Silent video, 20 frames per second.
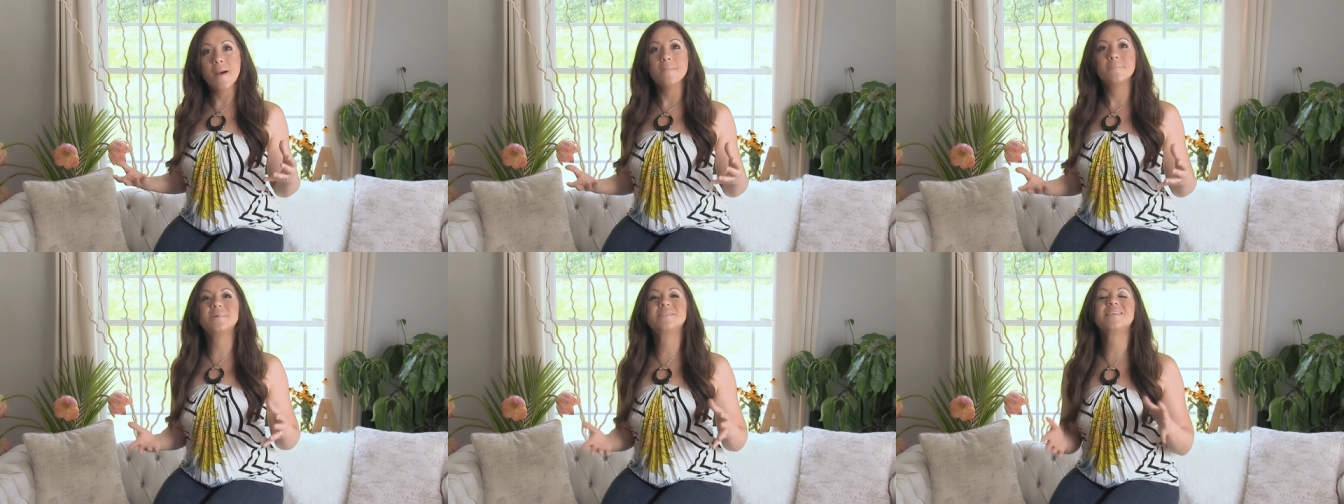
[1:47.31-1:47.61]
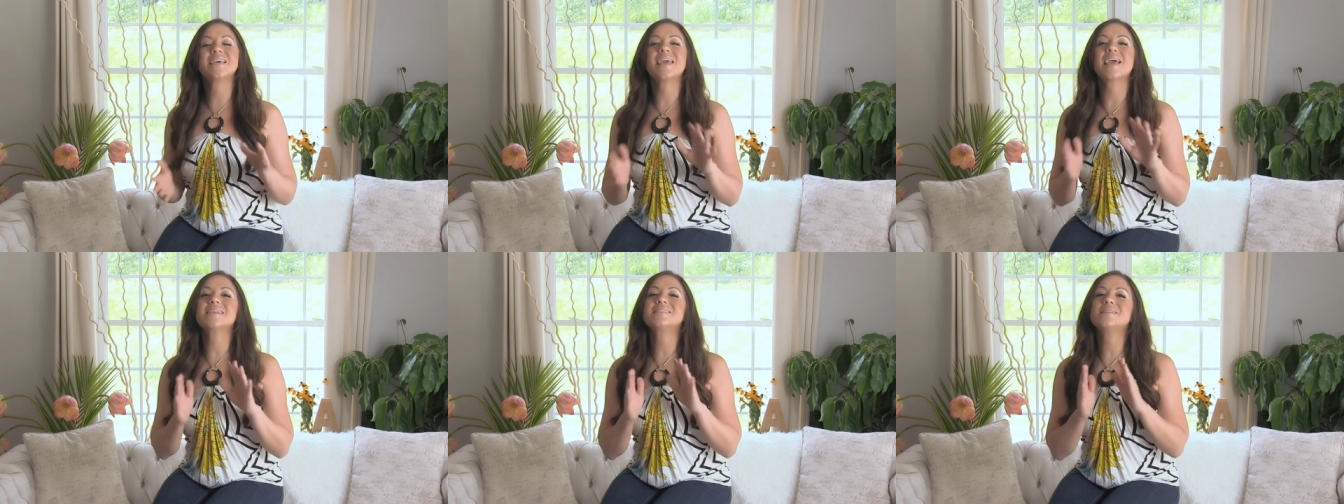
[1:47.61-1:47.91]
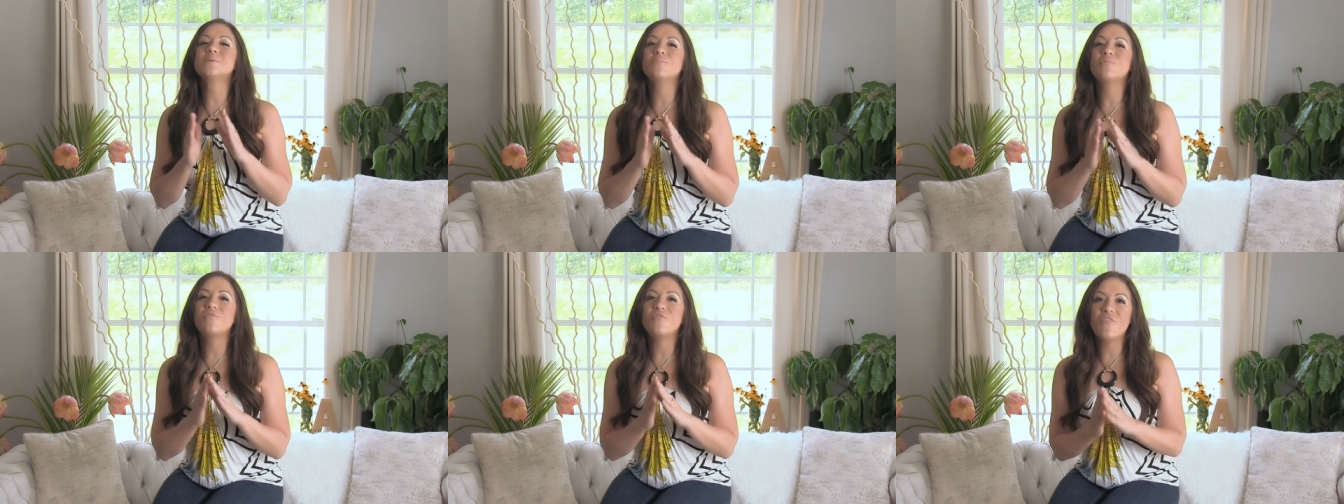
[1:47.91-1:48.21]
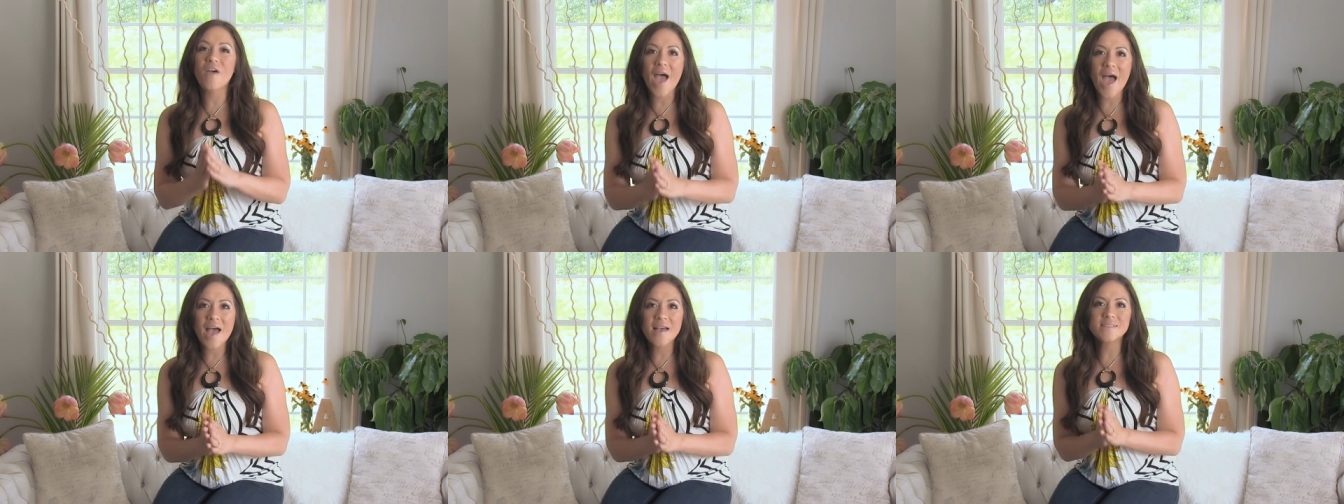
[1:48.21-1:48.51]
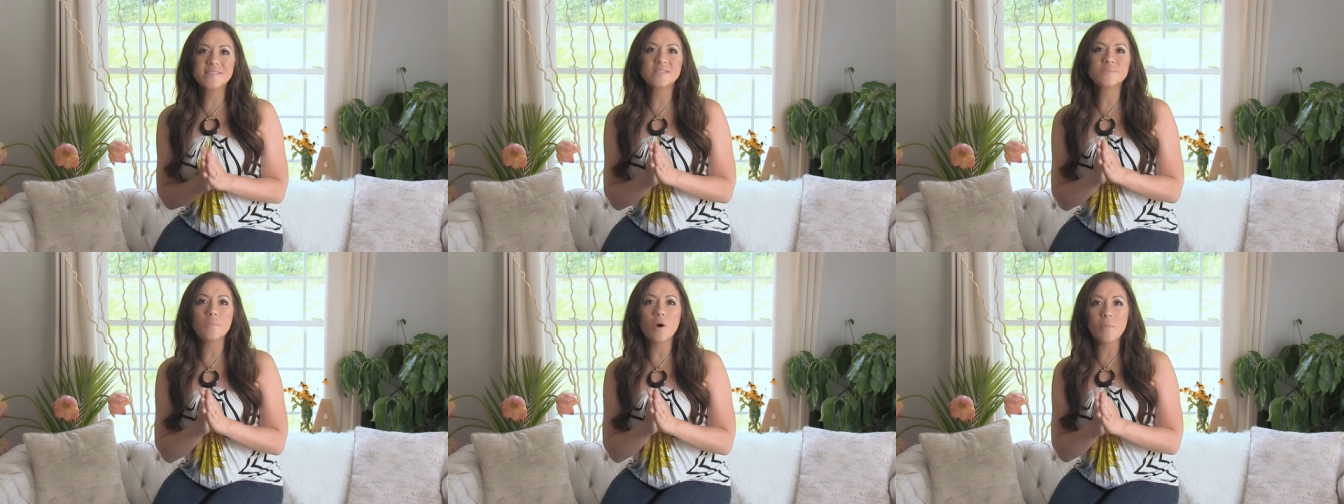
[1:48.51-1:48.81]
But to get some
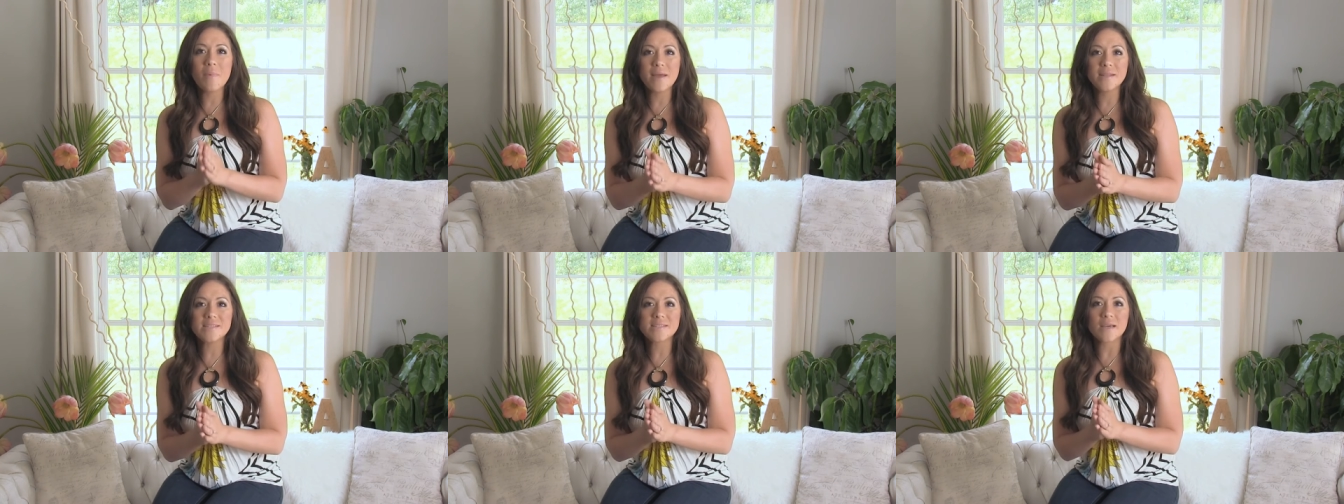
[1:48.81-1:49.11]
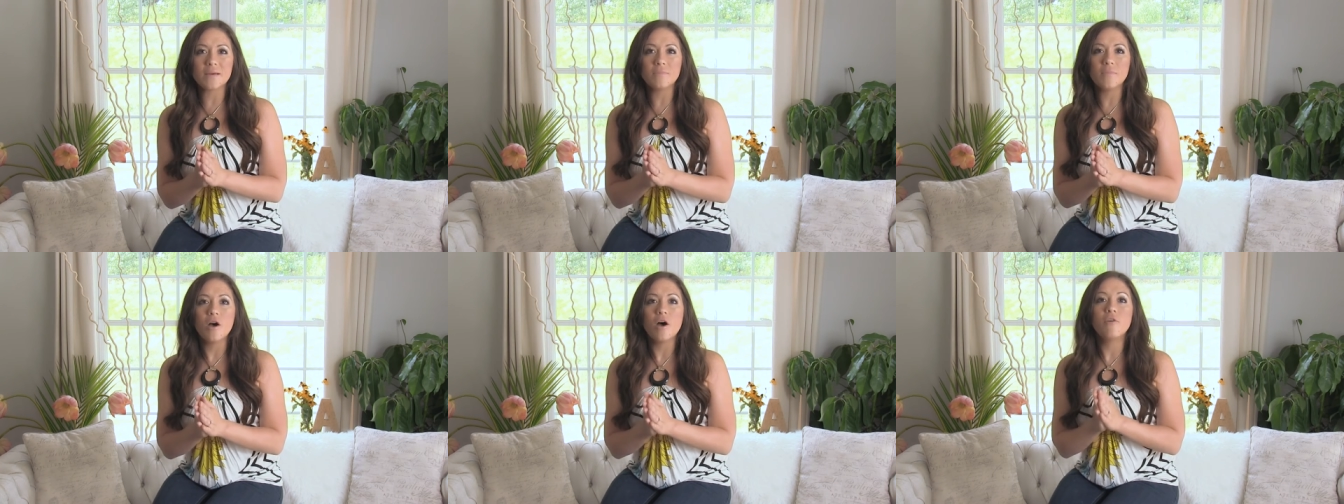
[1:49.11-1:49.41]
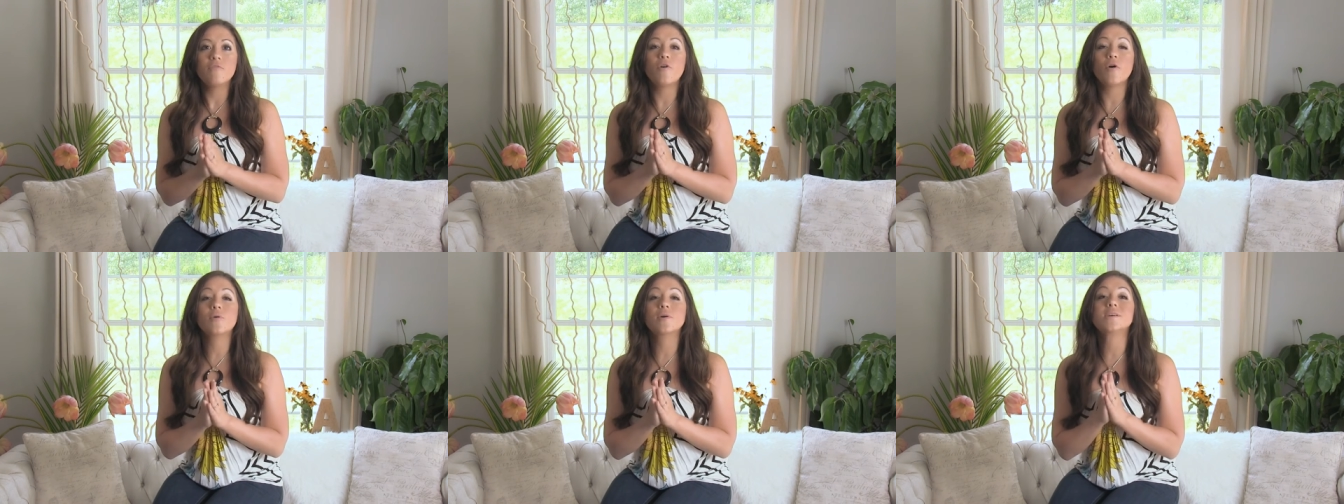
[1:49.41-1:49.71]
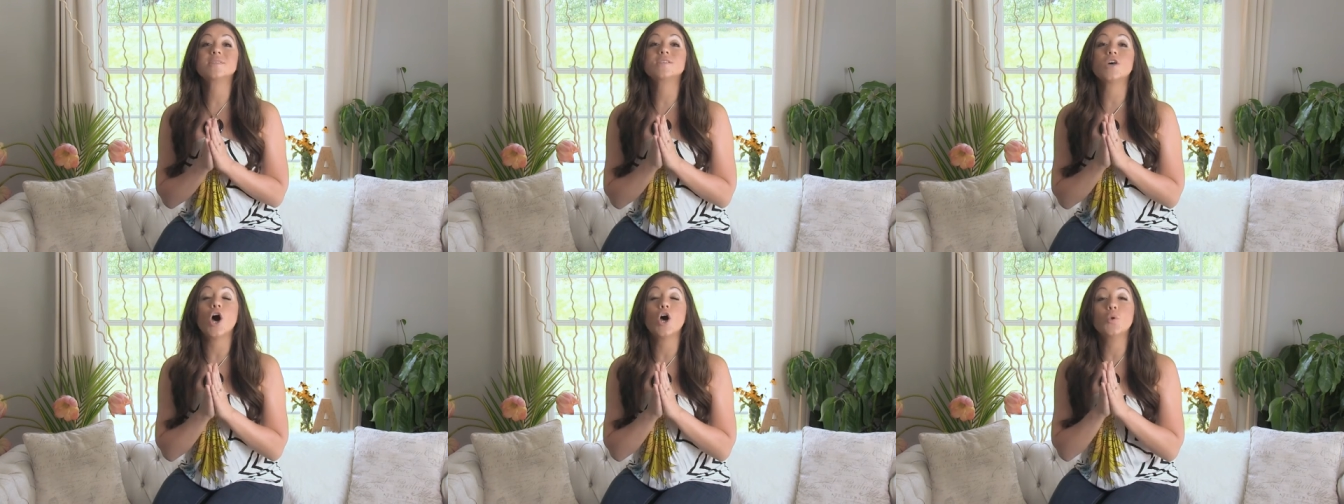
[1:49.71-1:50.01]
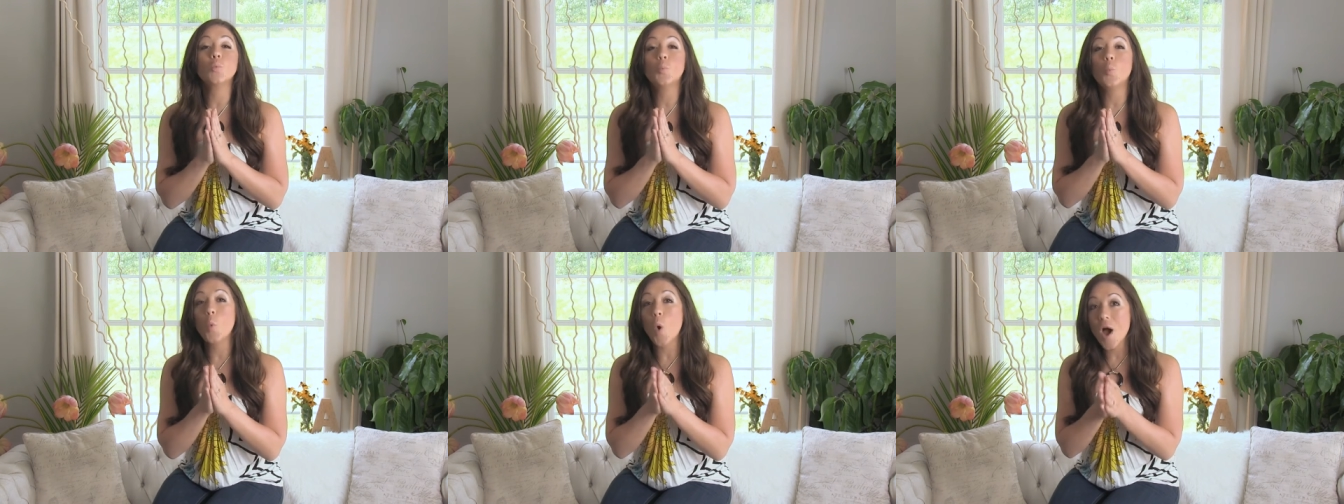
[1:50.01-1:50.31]
fast momentum, focus
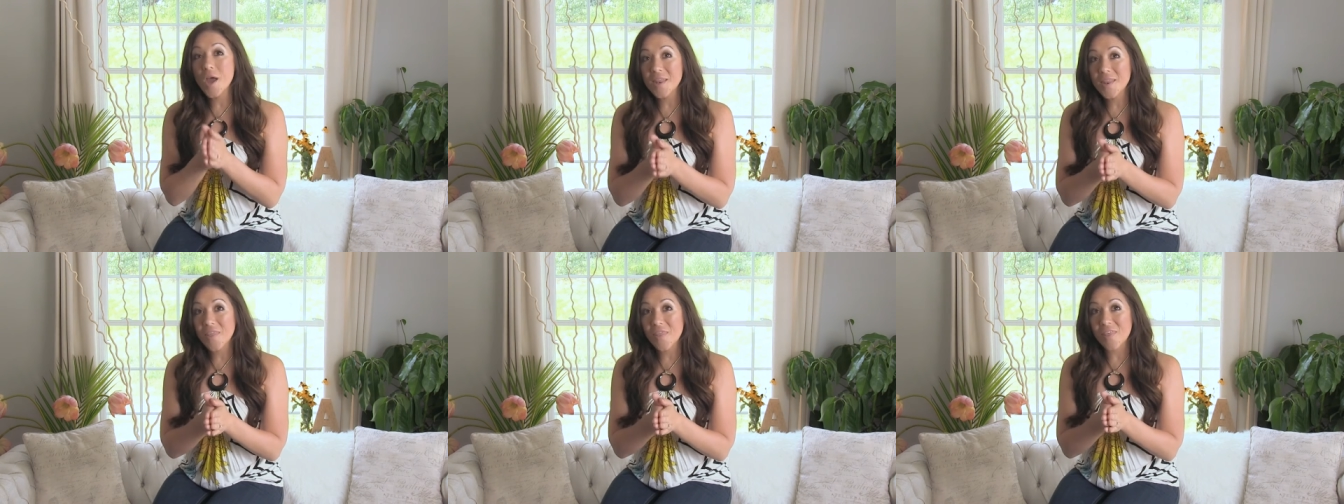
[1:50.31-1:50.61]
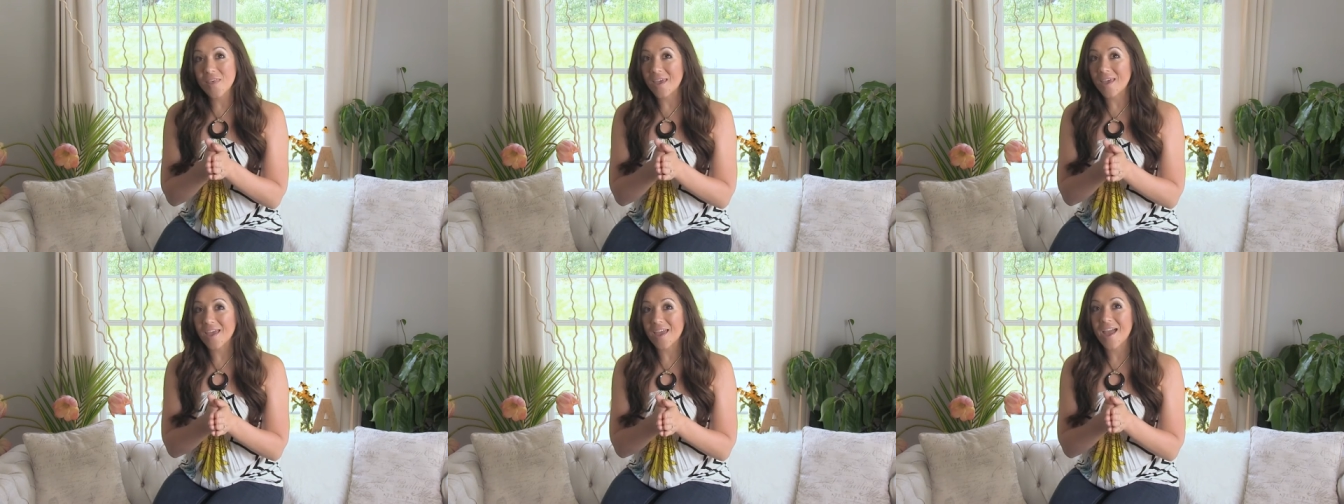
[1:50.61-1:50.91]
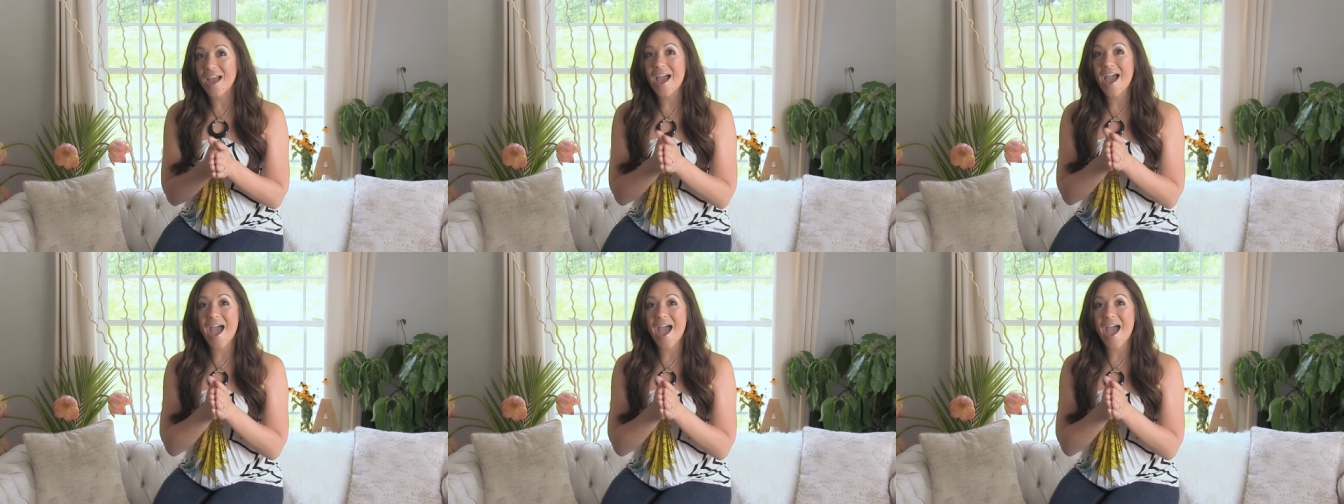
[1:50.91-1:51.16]
on one thing